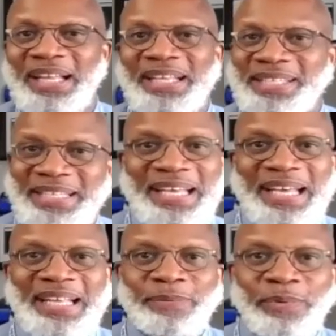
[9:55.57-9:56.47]
tell us
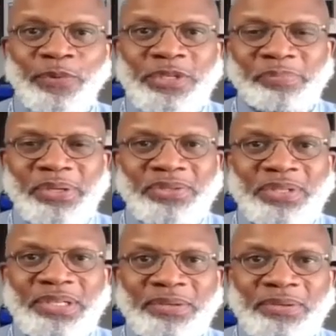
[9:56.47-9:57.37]
exactly what we're
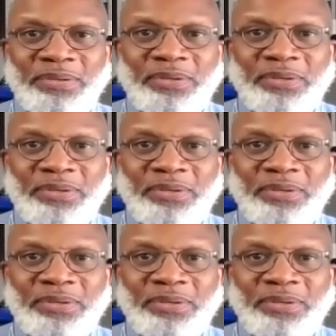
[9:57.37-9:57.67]
supposed to do.